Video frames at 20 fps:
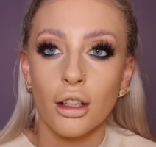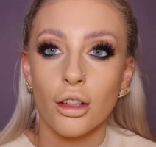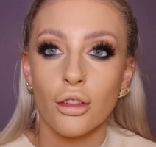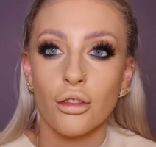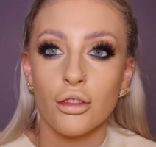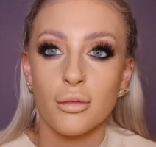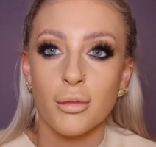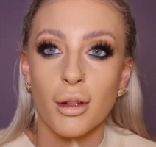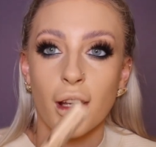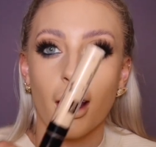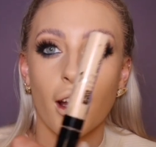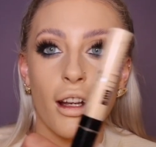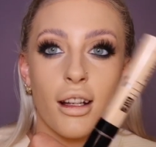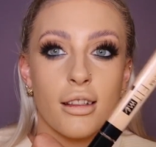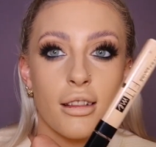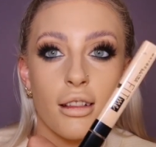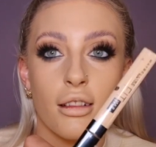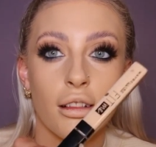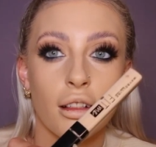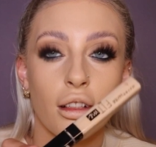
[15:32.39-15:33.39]
under my
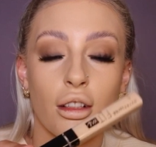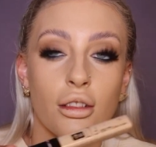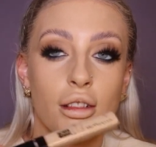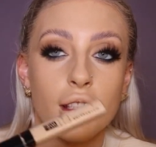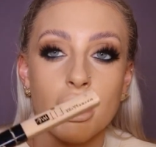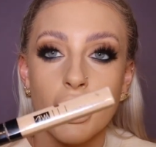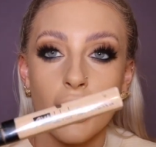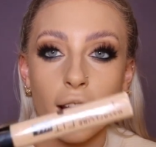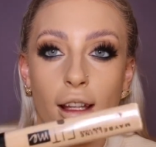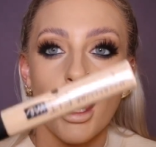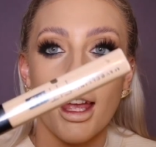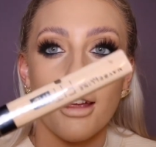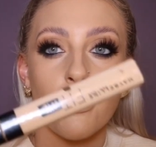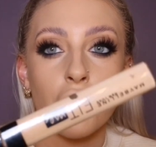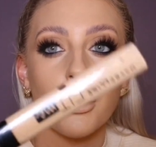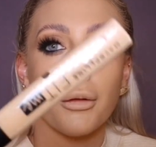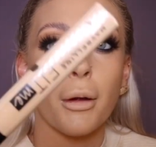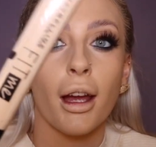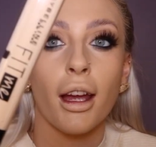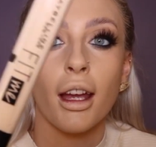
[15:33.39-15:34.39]
eyes and concealer
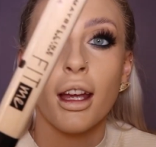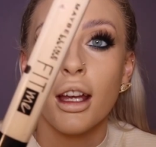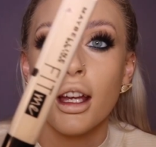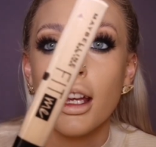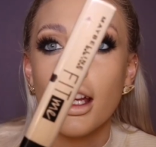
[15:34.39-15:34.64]
everywhere,